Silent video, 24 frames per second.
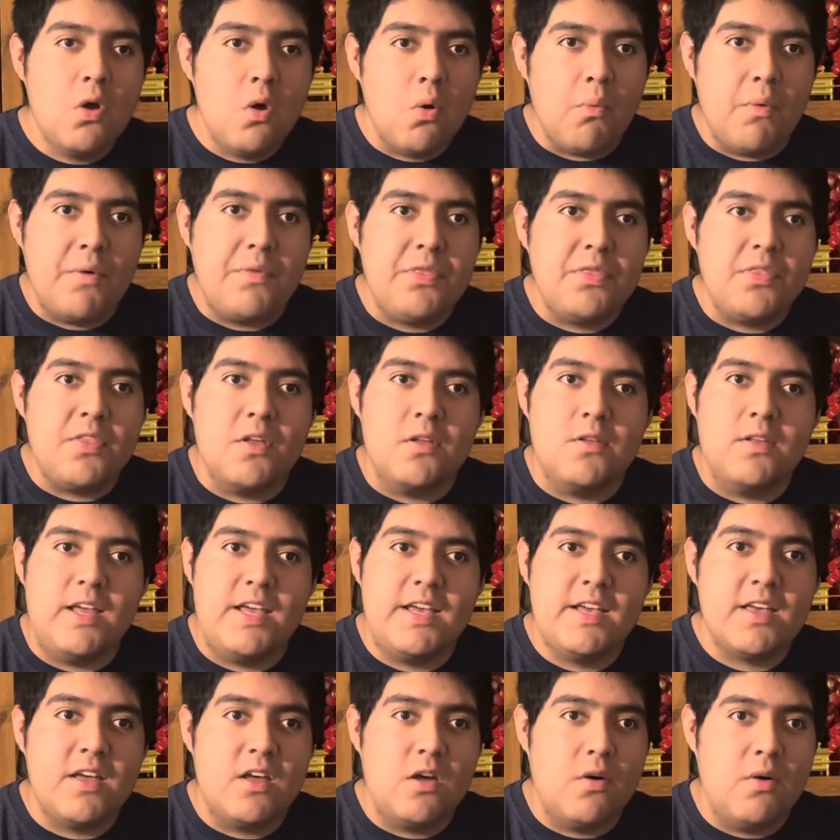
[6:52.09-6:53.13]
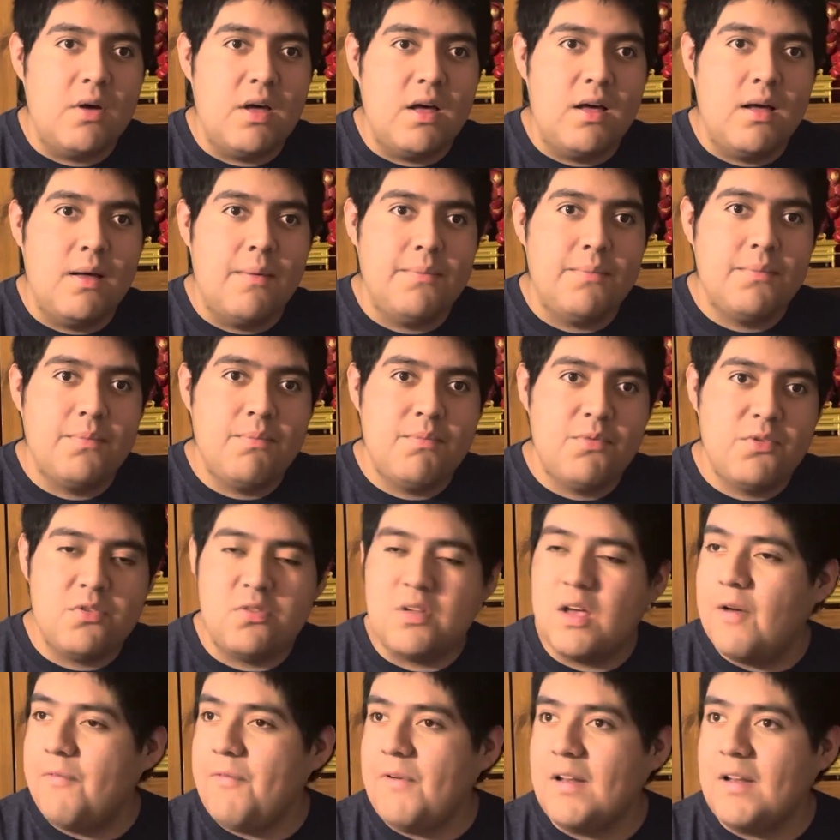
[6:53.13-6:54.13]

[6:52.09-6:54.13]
with the Lego stuff.